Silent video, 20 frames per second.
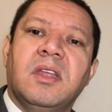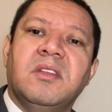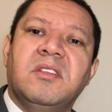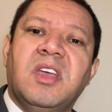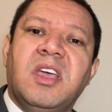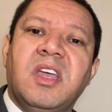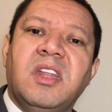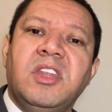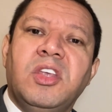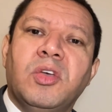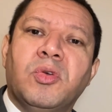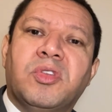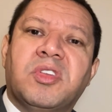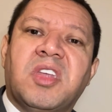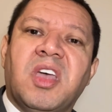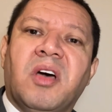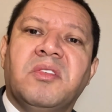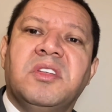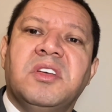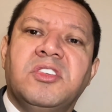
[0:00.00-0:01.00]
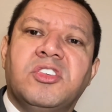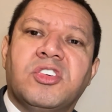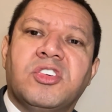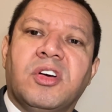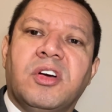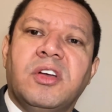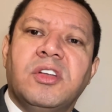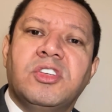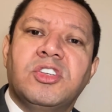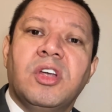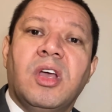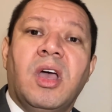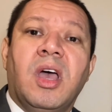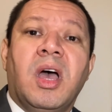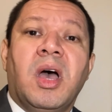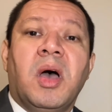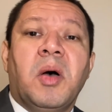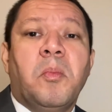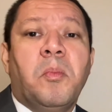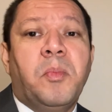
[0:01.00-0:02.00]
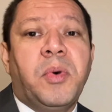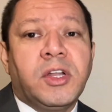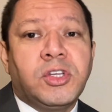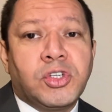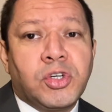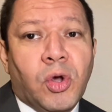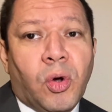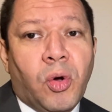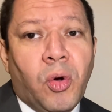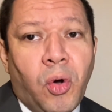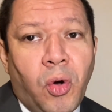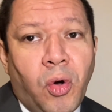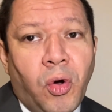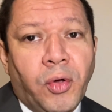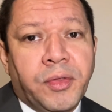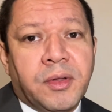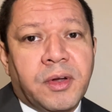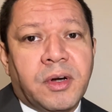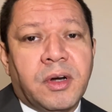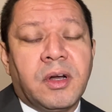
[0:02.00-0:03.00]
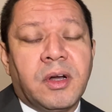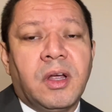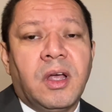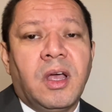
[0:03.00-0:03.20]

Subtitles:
Then you tell the judge, but your honor,